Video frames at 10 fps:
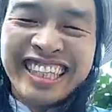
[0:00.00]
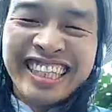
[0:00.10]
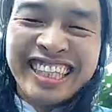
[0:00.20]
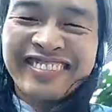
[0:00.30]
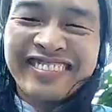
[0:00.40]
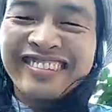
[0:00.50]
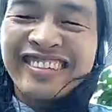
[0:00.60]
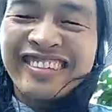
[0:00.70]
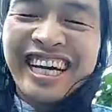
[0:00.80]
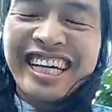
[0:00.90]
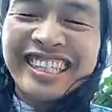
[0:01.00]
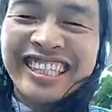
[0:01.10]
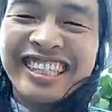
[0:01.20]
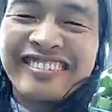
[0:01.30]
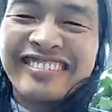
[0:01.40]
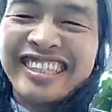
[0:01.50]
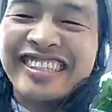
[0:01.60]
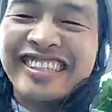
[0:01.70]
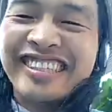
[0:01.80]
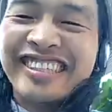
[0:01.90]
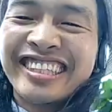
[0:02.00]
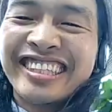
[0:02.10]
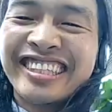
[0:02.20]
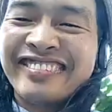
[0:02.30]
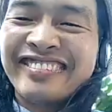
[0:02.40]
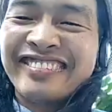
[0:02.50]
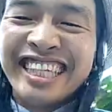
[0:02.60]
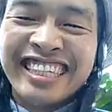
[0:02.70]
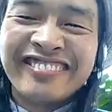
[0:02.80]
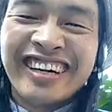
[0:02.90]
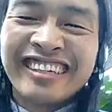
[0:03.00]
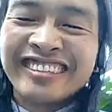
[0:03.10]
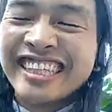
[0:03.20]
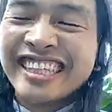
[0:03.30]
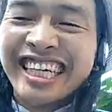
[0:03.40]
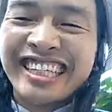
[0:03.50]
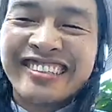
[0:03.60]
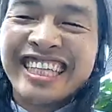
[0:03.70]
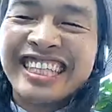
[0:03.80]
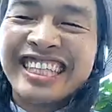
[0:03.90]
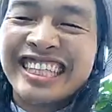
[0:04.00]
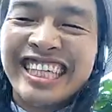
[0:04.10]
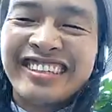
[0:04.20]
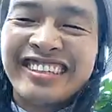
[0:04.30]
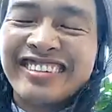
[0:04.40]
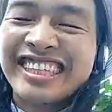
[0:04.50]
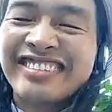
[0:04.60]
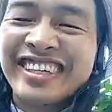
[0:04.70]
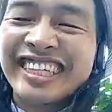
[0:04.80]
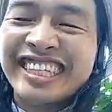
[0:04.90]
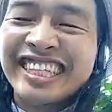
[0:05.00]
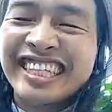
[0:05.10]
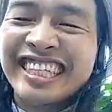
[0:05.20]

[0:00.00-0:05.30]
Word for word: follow-up action to reduce harassment and violence on transit and in public spaces.